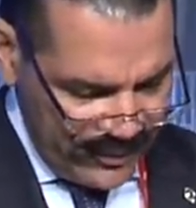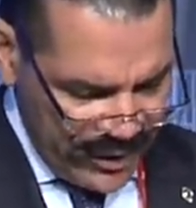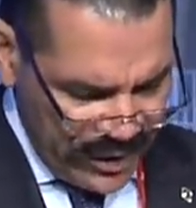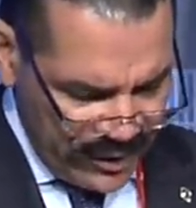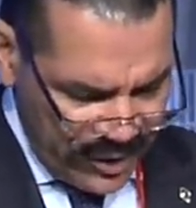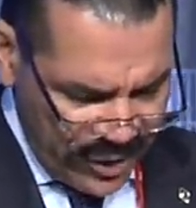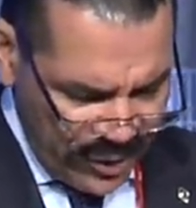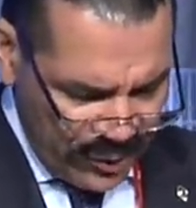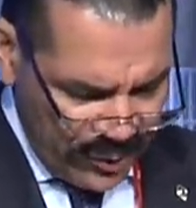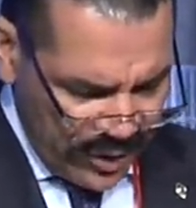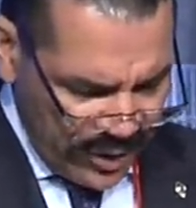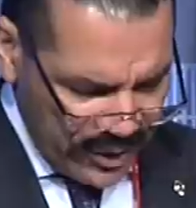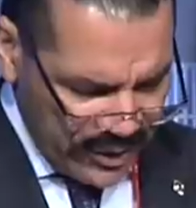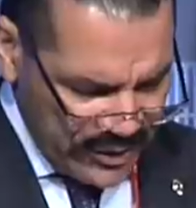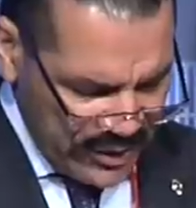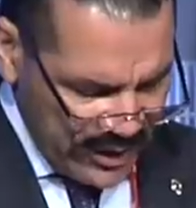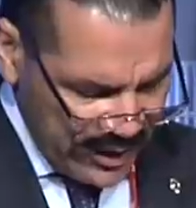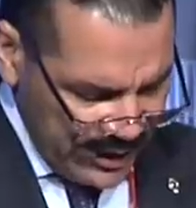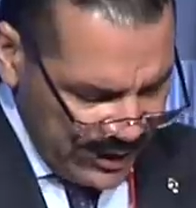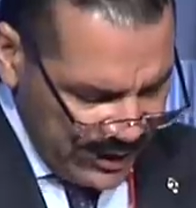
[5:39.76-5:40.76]
In other
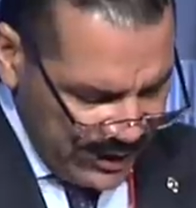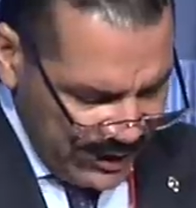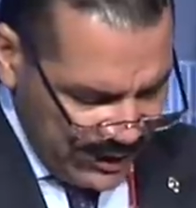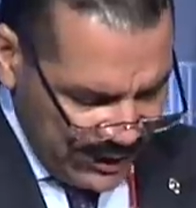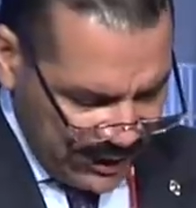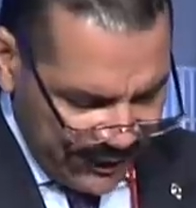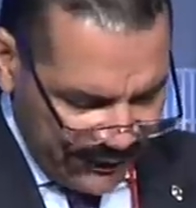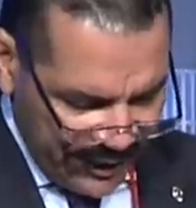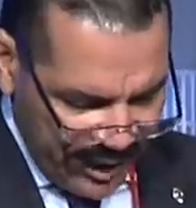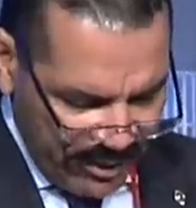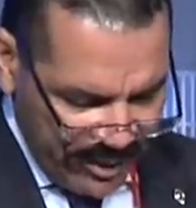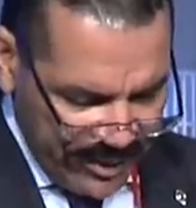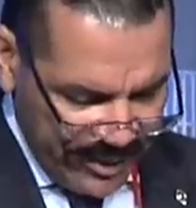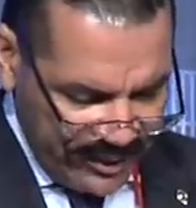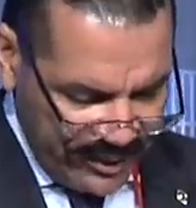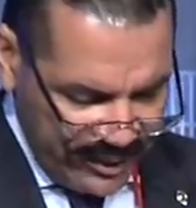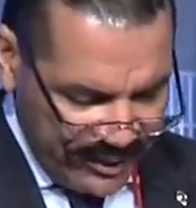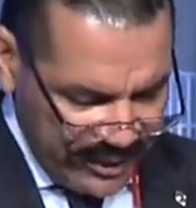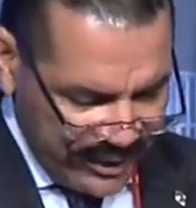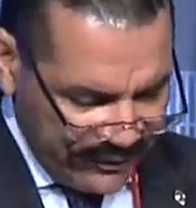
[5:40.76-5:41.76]
words, the
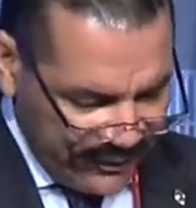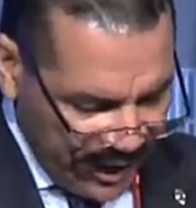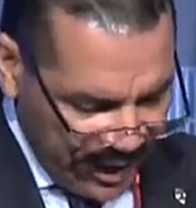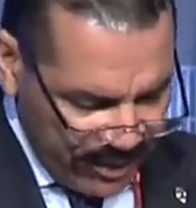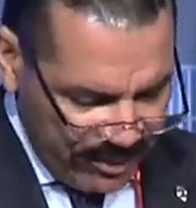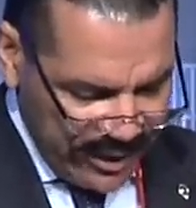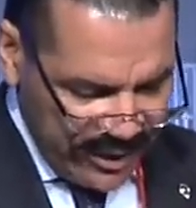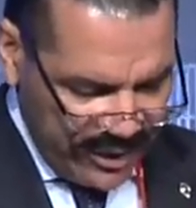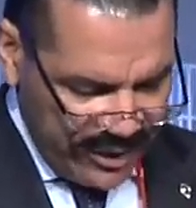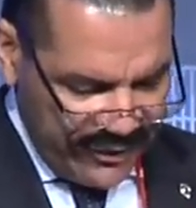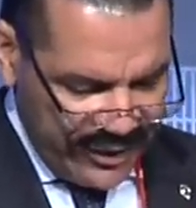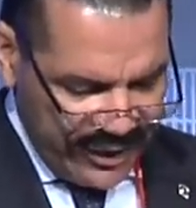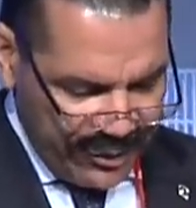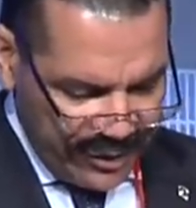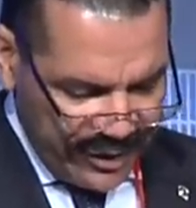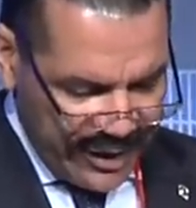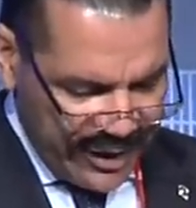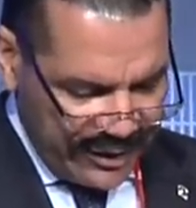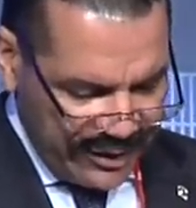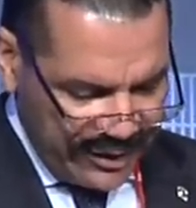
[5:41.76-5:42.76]
development of the
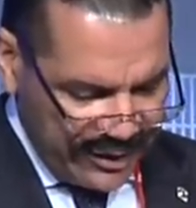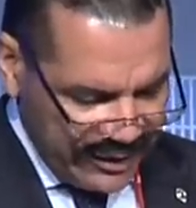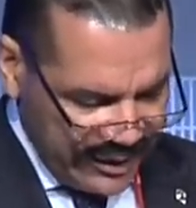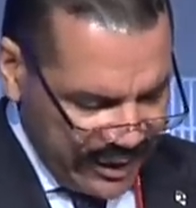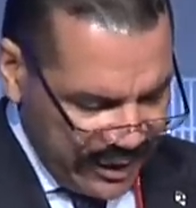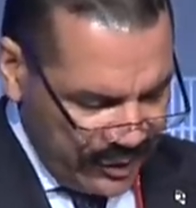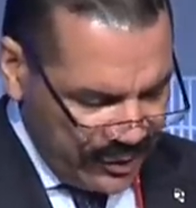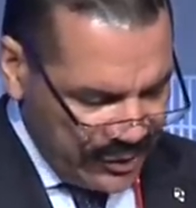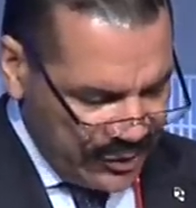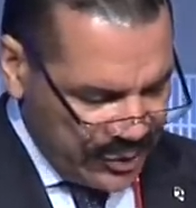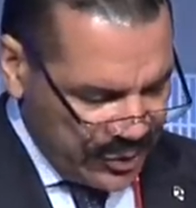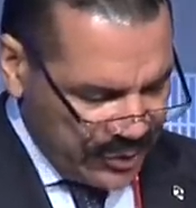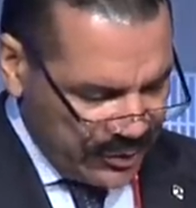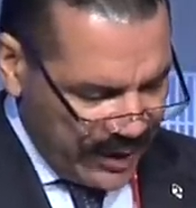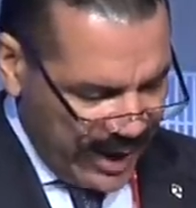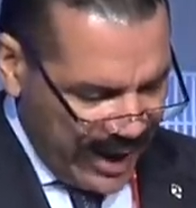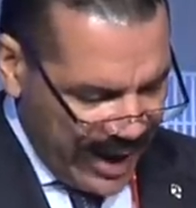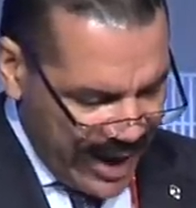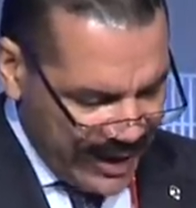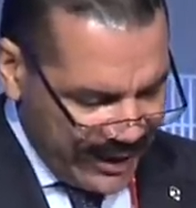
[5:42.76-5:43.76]
internet continues
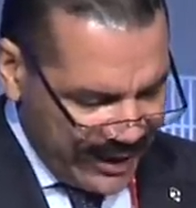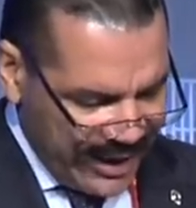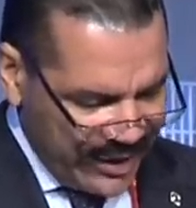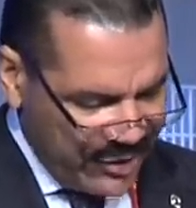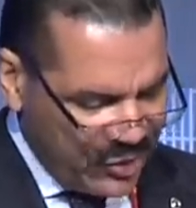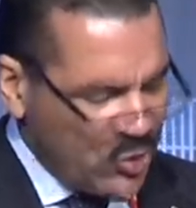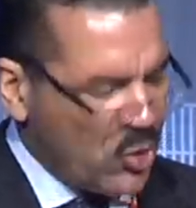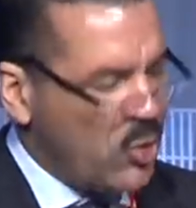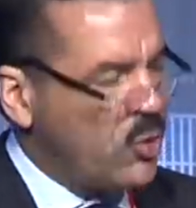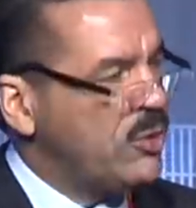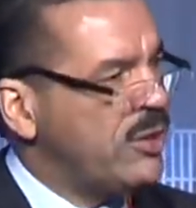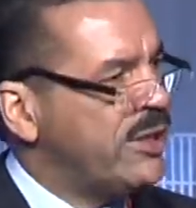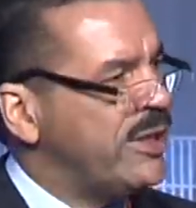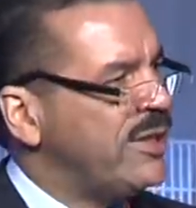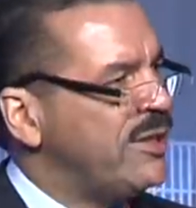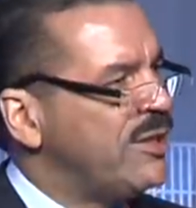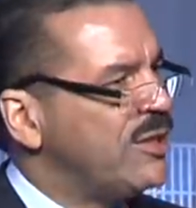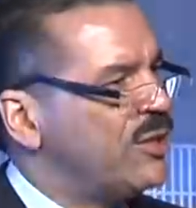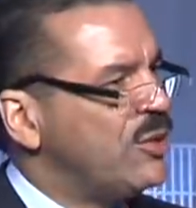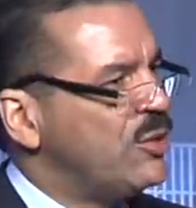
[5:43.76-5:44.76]
to add a
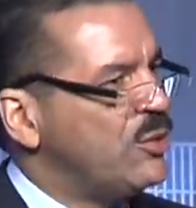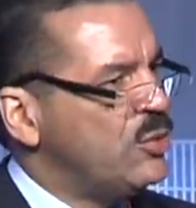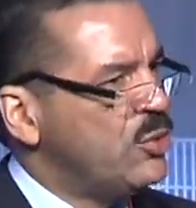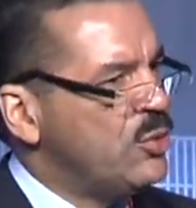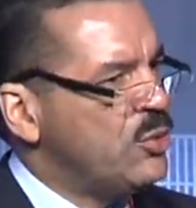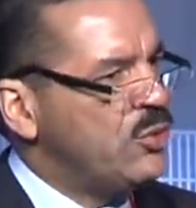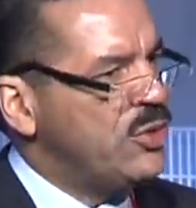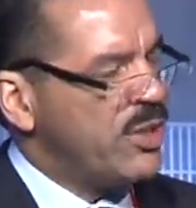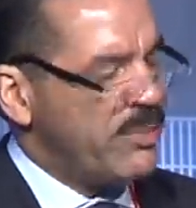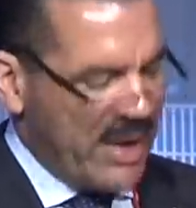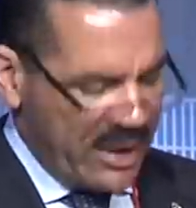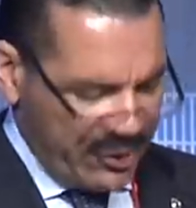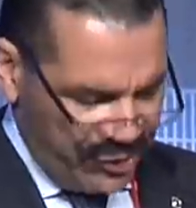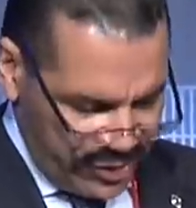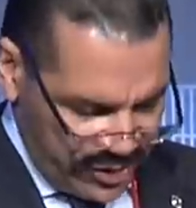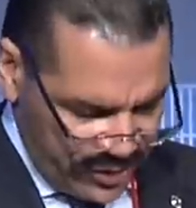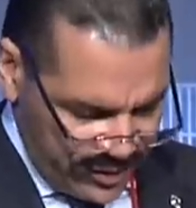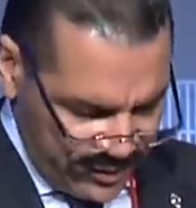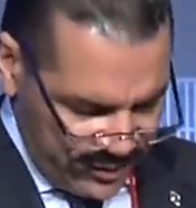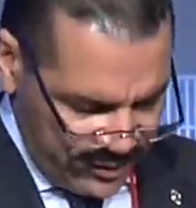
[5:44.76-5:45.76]
totally new
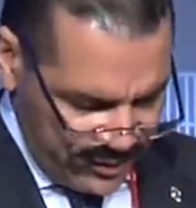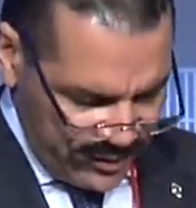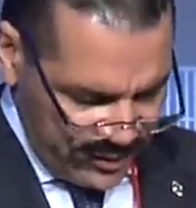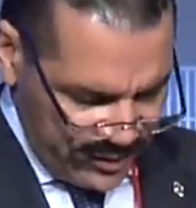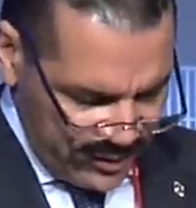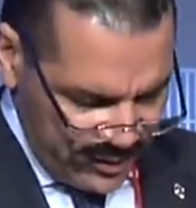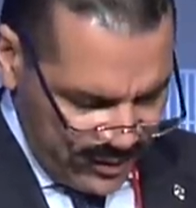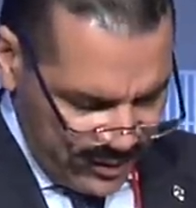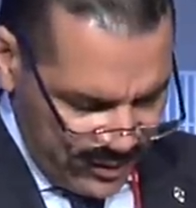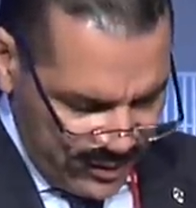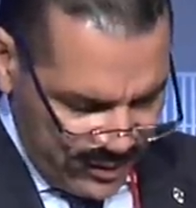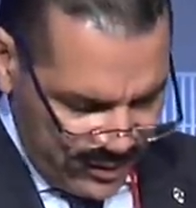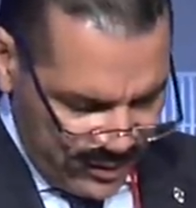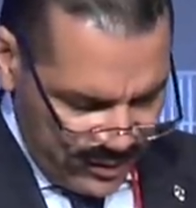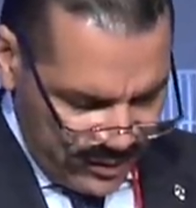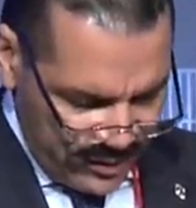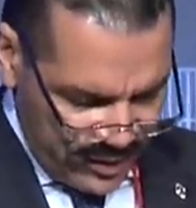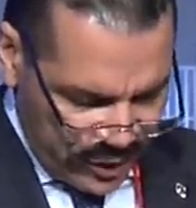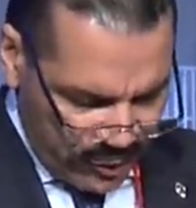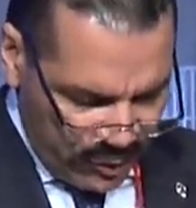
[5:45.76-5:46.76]
dimension
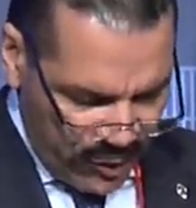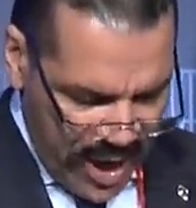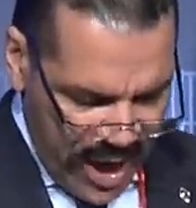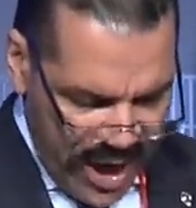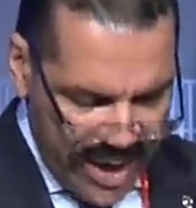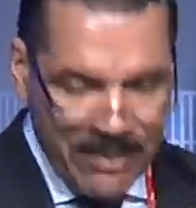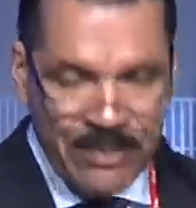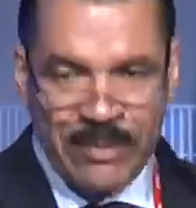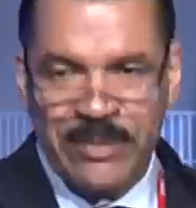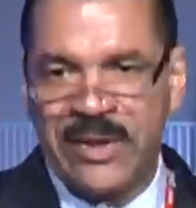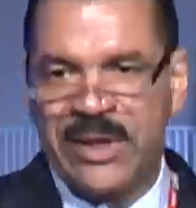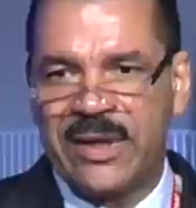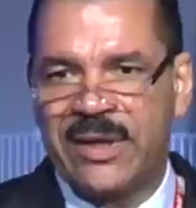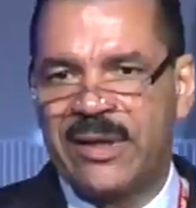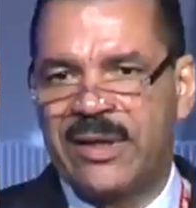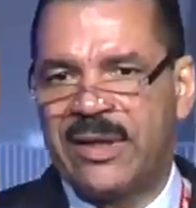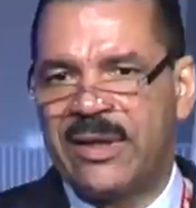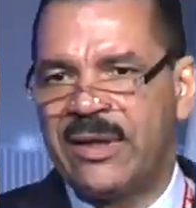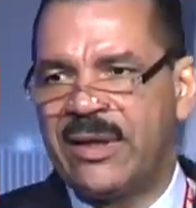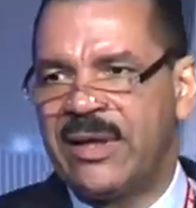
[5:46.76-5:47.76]
to crime
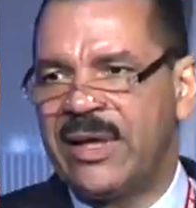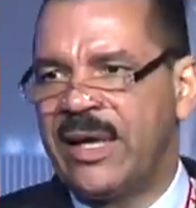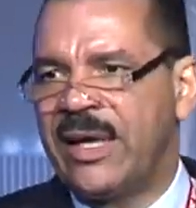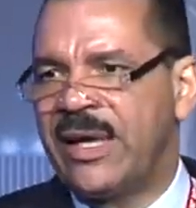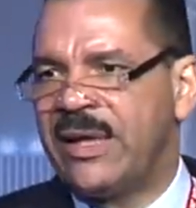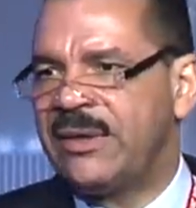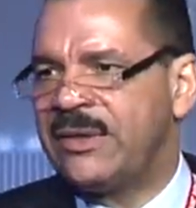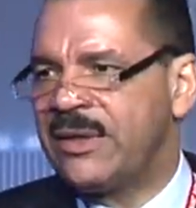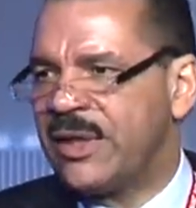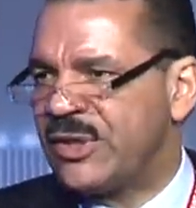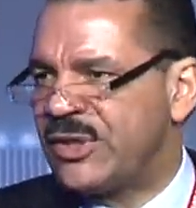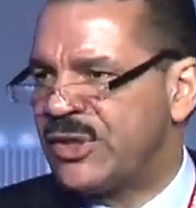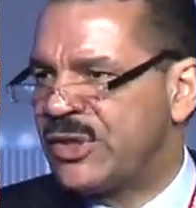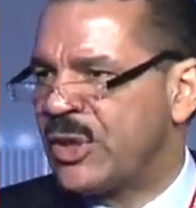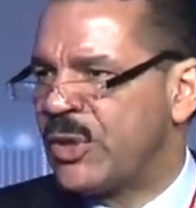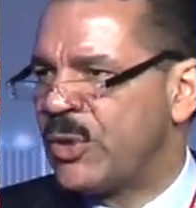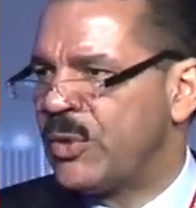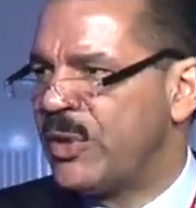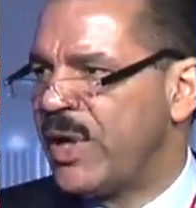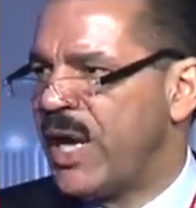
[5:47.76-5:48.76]
and does
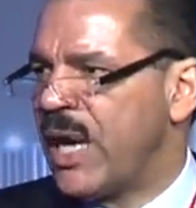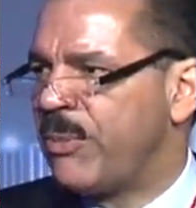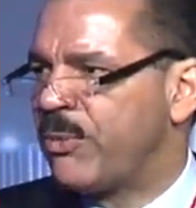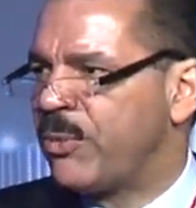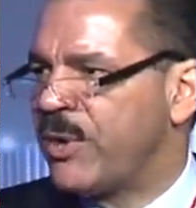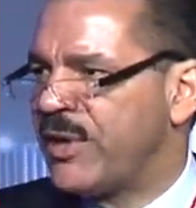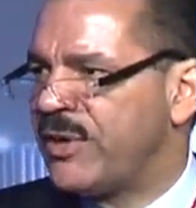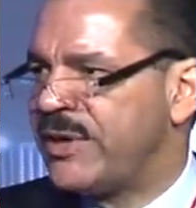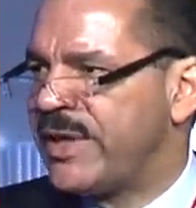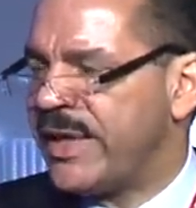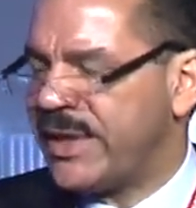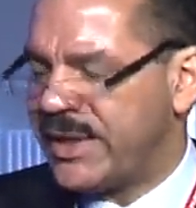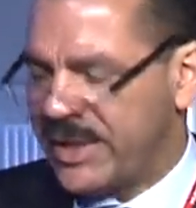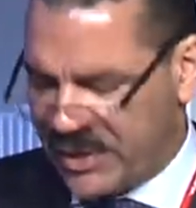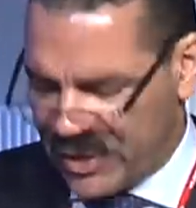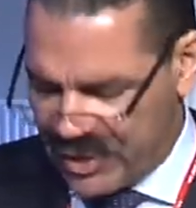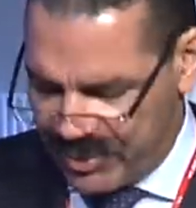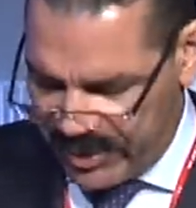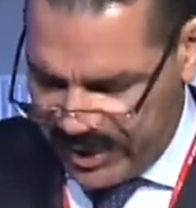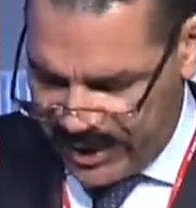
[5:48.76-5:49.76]
so at
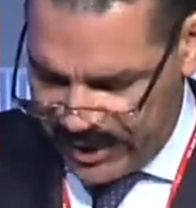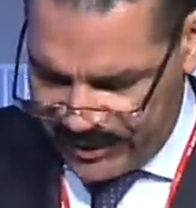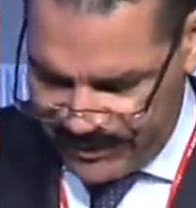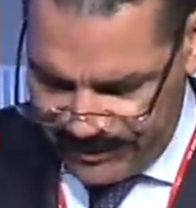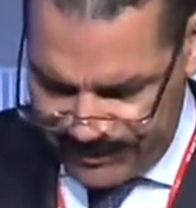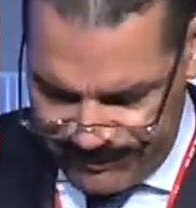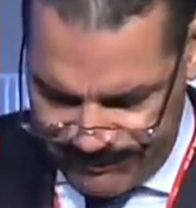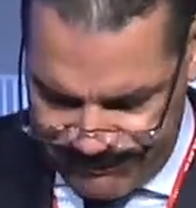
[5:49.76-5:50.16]
breathtaking speed.